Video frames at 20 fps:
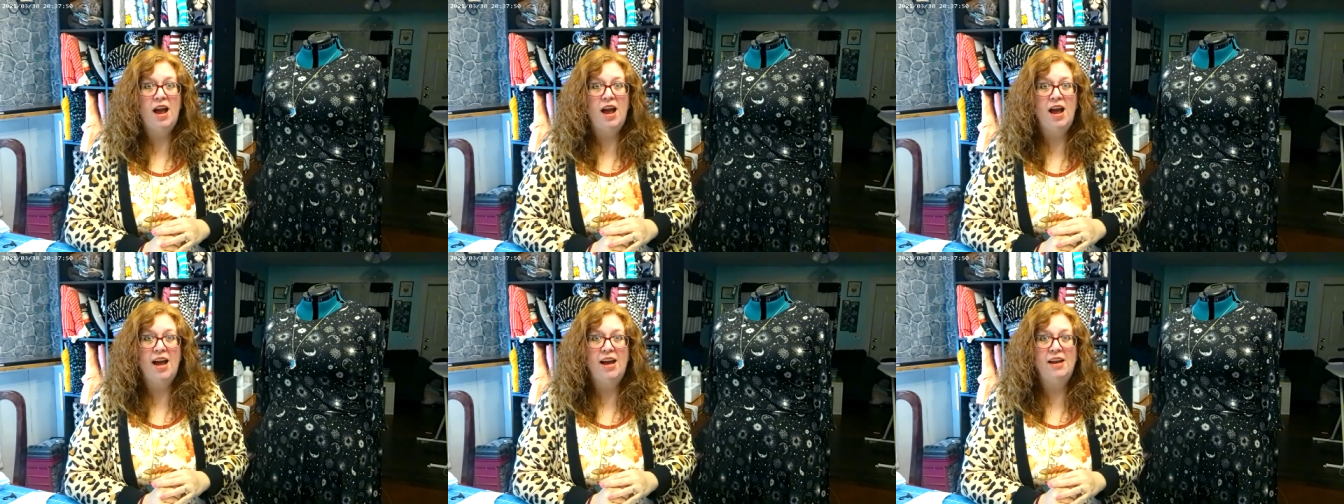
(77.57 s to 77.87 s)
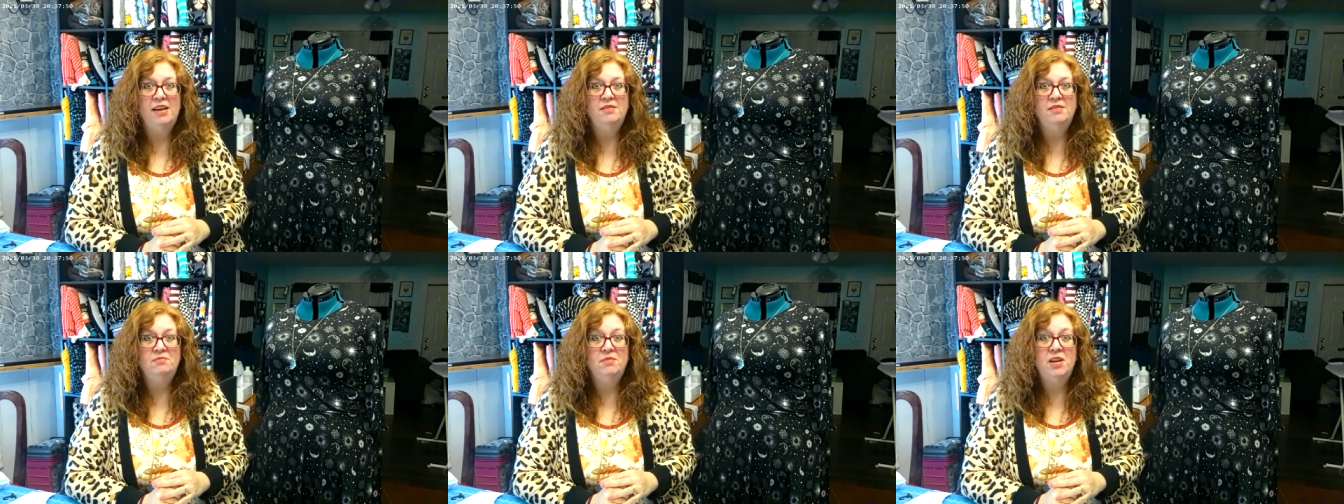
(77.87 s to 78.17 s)

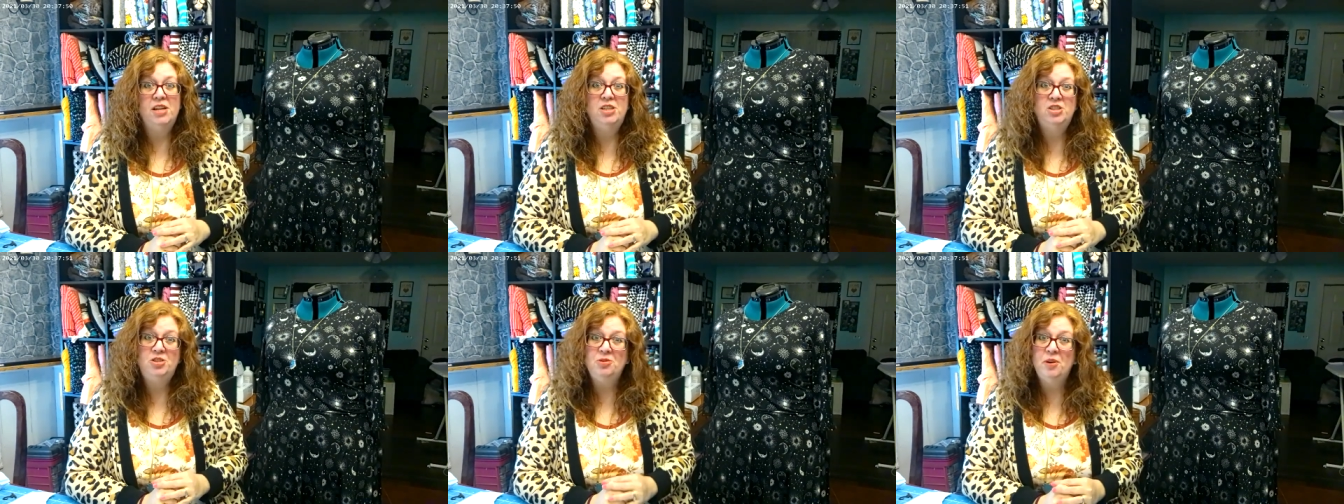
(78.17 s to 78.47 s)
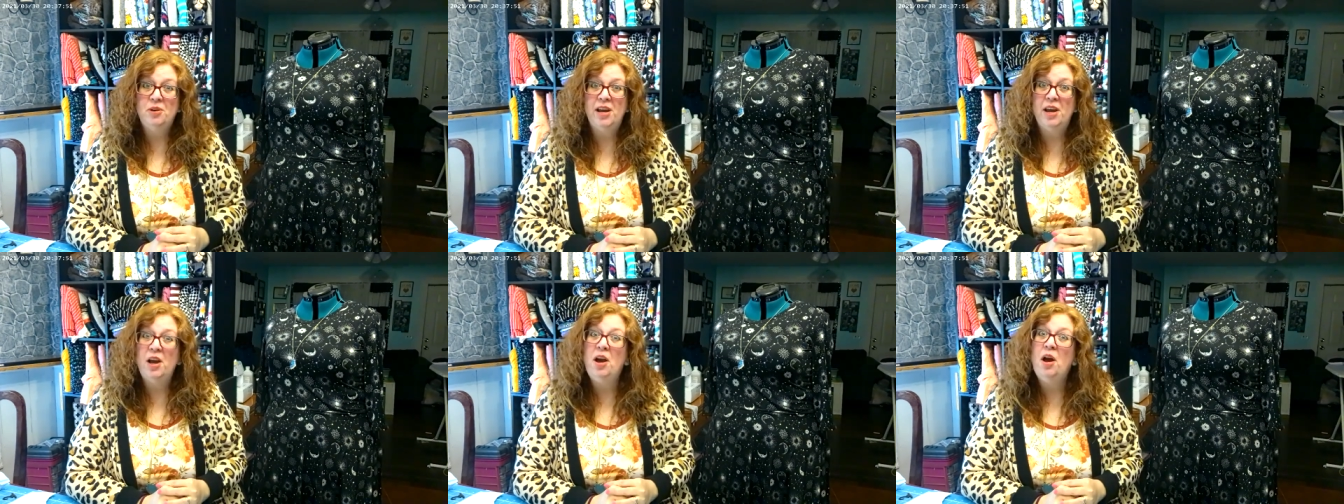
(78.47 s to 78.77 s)
I'm
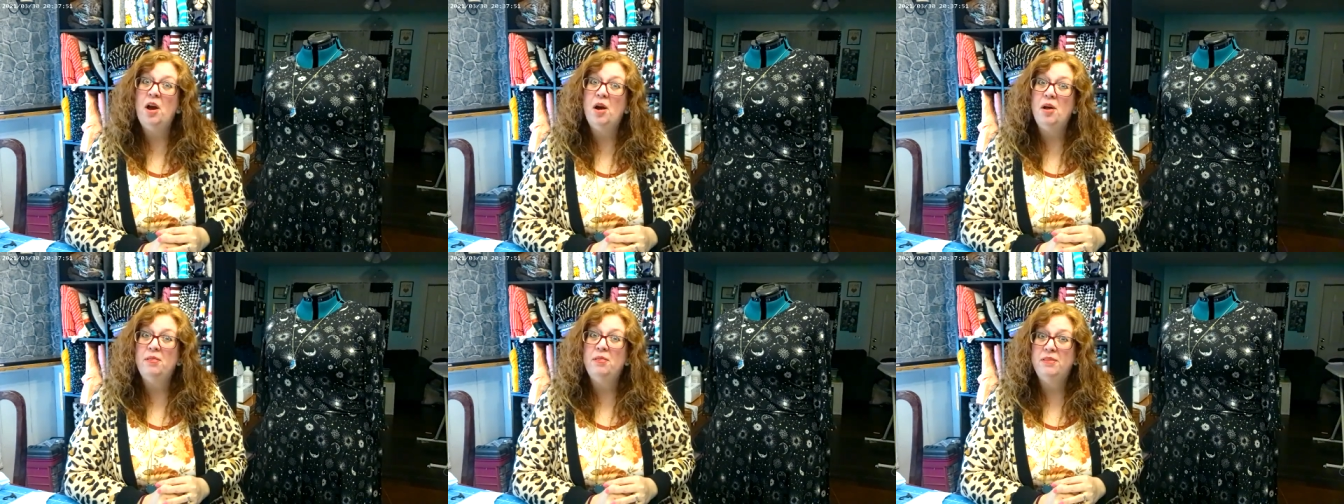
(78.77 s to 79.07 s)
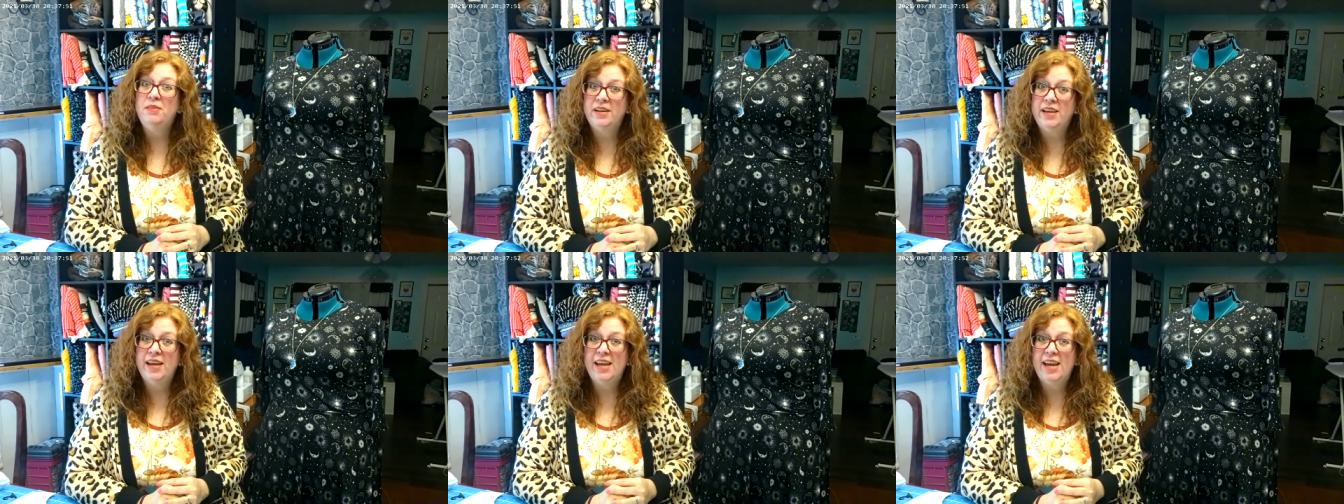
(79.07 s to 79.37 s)
enjoying
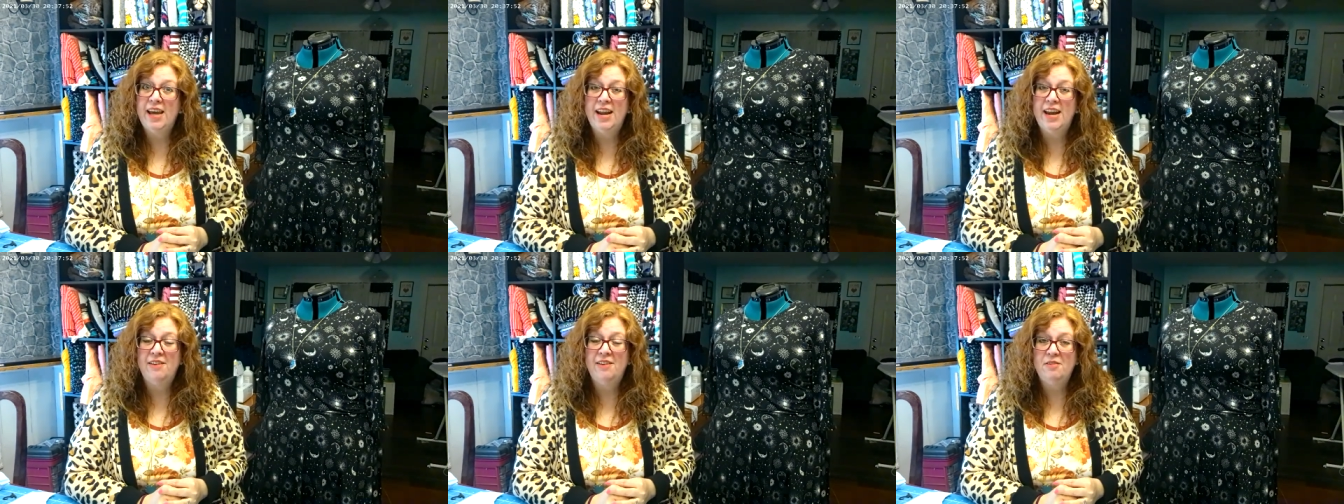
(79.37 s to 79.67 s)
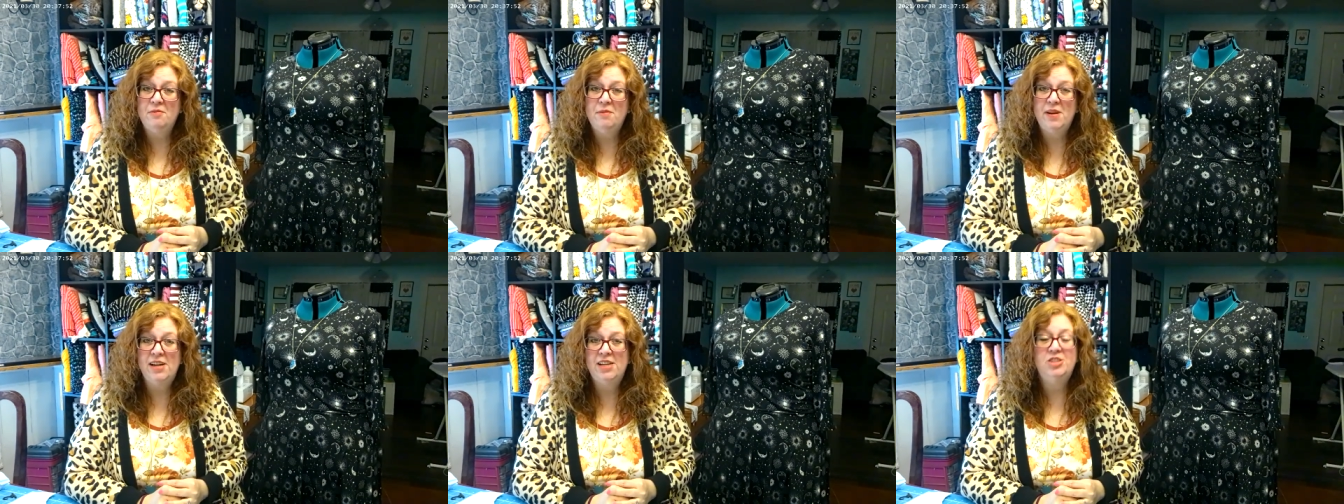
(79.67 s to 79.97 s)
looking at
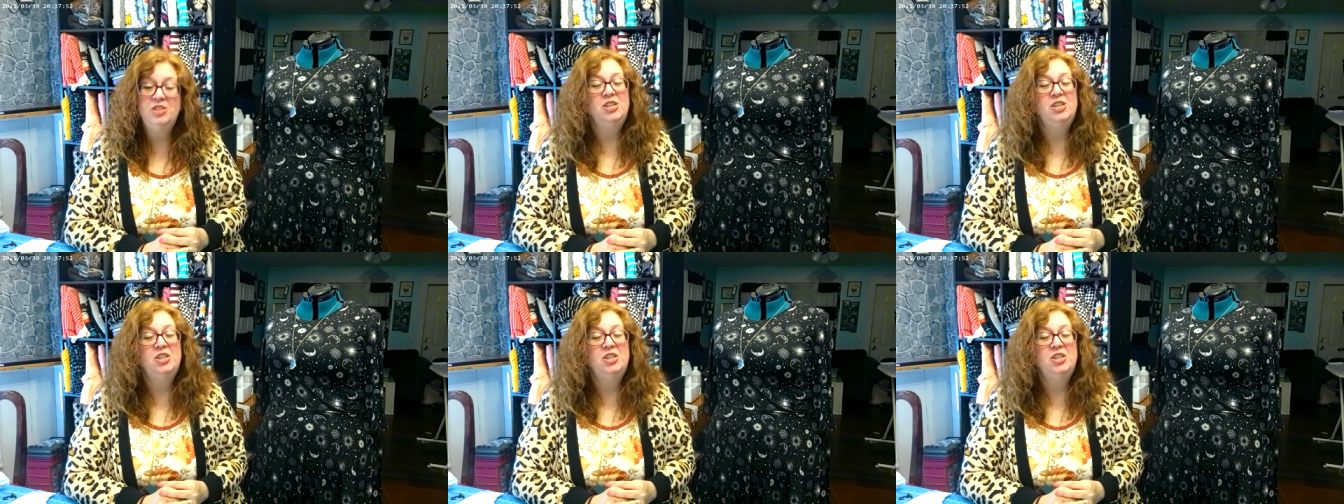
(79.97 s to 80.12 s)
everybody's